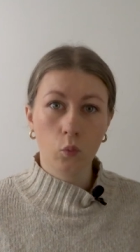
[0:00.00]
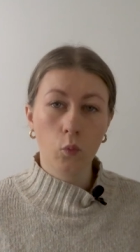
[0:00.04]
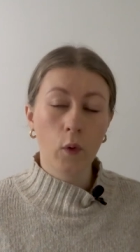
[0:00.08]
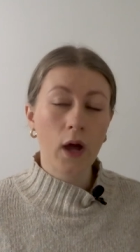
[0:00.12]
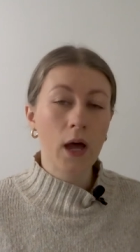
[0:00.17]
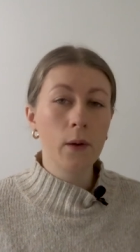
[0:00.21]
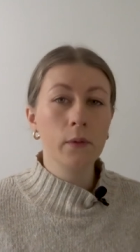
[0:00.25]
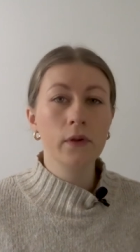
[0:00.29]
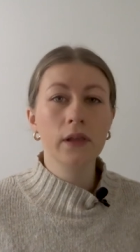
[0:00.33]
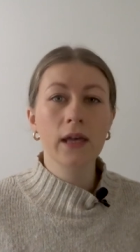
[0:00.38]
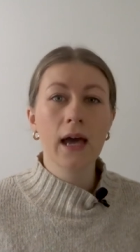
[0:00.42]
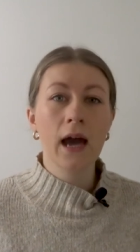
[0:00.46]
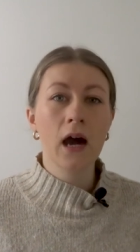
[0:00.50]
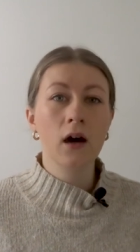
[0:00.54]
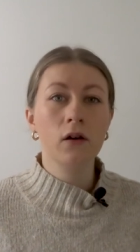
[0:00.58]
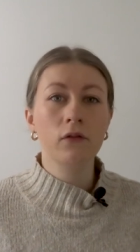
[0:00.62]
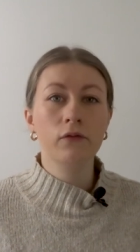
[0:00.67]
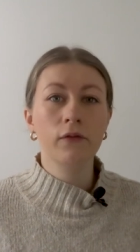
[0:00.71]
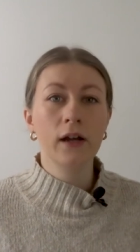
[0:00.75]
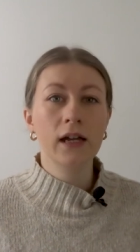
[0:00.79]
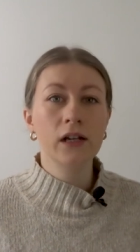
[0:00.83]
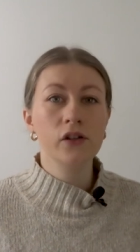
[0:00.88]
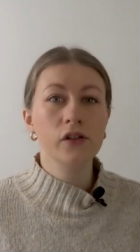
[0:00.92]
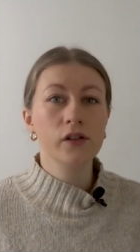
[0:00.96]
Where were the
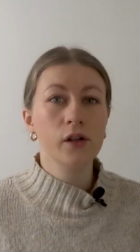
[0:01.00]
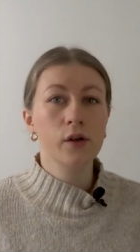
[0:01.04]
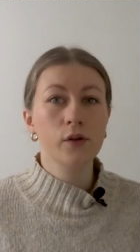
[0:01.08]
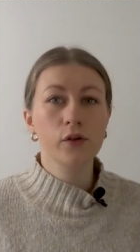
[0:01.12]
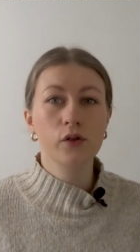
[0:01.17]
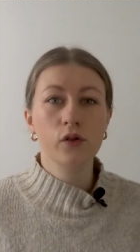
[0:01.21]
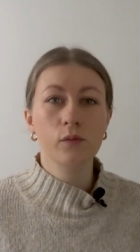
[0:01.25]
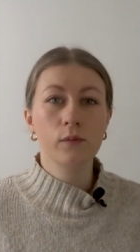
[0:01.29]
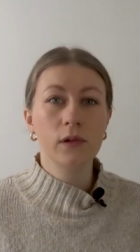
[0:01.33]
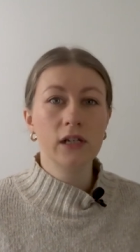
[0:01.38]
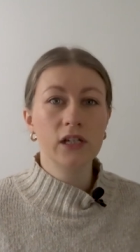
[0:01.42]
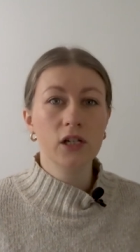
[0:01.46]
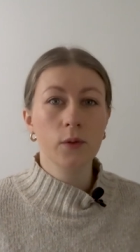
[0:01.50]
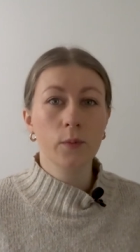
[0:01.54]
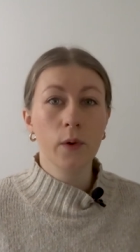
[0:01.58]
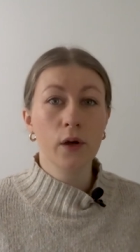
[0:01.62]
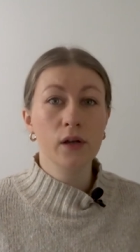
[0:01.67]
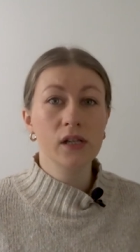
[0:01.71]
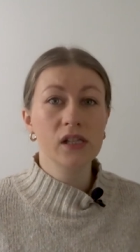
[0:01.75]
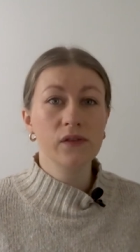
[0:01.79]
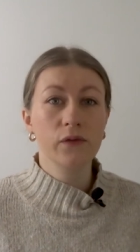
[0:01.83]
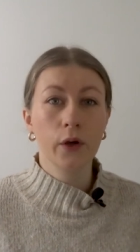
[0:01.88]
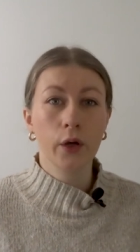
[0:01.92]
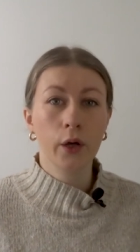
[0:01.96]
outraged social media
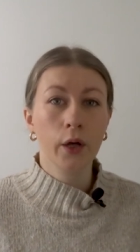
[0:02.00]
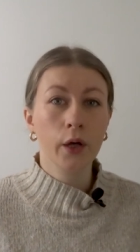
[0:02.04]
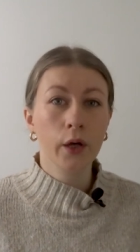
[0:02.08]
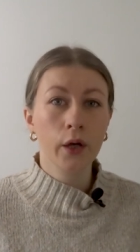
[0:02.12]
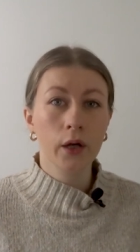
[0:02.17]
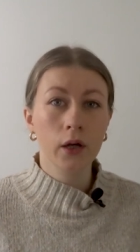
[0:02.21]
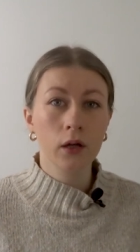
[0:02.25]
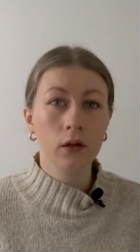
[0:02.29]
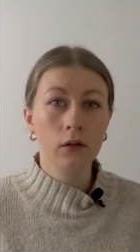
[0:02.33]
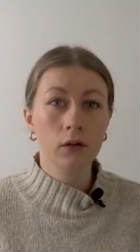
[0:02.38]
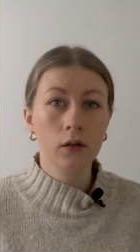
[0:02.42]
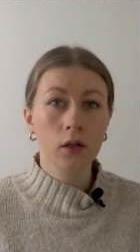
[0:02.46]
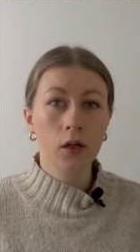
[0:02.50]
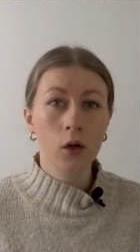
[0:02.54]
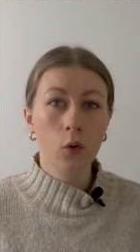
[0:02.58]
posts for her?